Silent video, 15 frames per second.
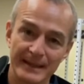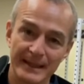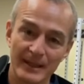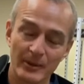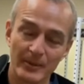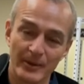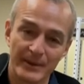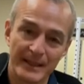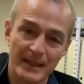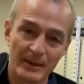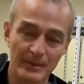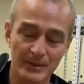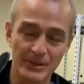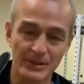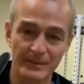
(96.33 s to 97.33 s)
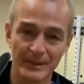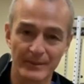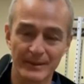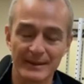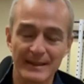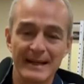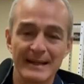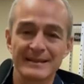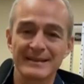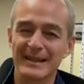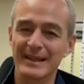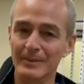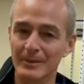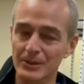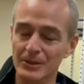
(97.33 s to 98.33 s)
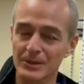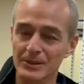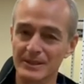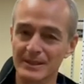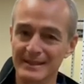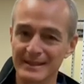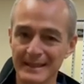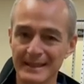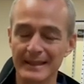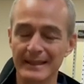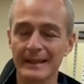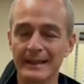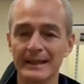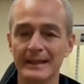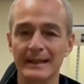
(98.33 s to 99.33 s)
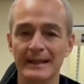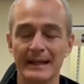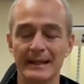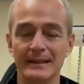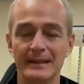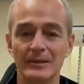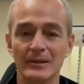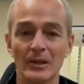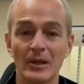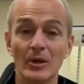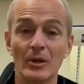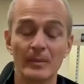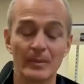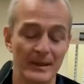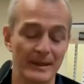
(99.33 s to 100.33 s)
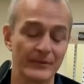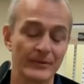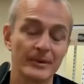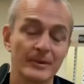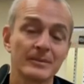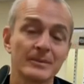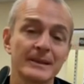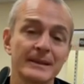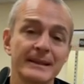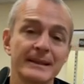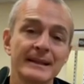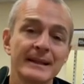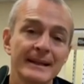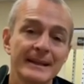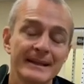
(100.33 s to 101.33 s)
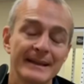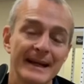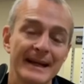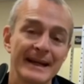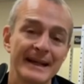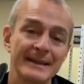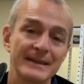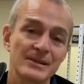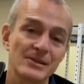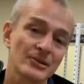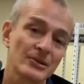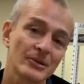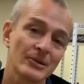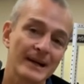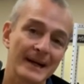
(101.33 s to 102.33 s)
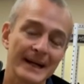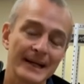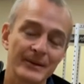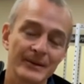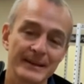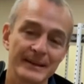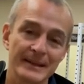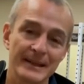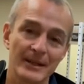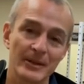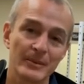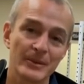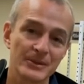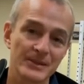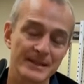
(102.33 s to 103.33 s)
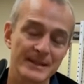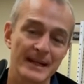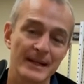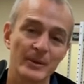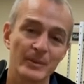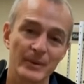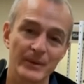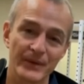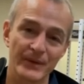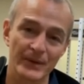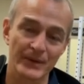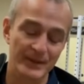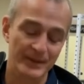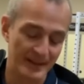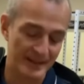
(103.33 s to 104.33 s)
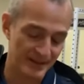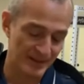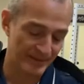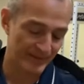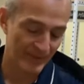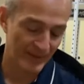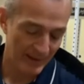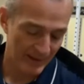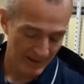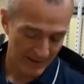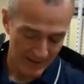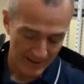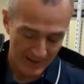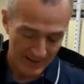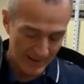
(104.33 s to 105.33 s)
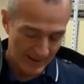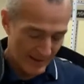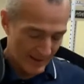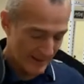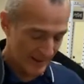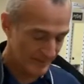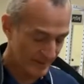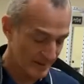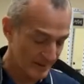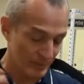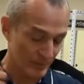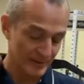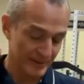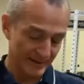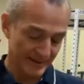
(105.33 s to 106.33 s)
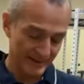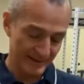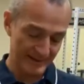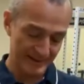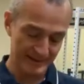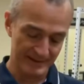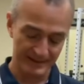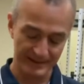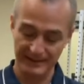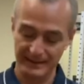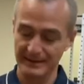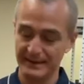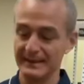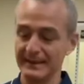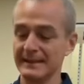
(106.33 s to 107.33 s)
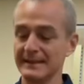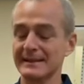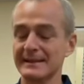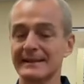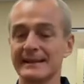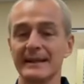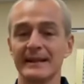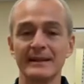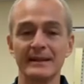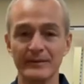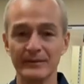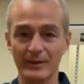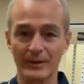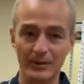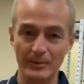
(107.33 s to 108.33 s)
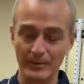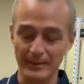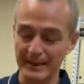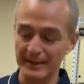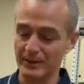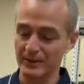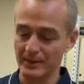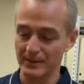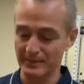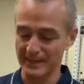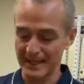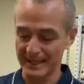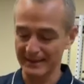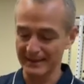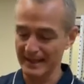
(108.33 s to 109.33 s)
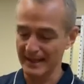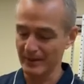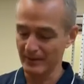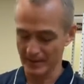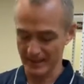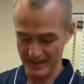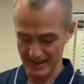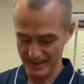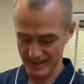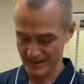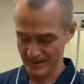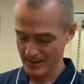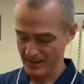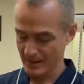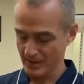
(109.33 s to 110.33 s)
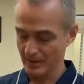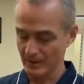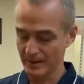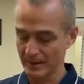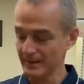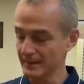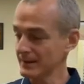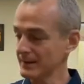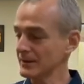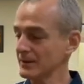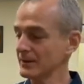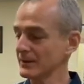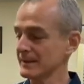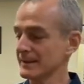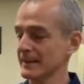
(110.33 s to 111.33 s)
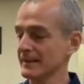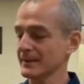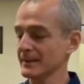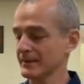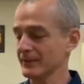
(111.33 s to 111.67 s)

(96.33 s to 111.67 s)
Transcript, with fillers: the elbow. The elbow should be relaxed, the elbow should sit kind of low, preferably the hand is a little higher than the elbow just to help with circulation. I'm gonna bring this, instead of around back that way, what I'm gonna do is I'm gonna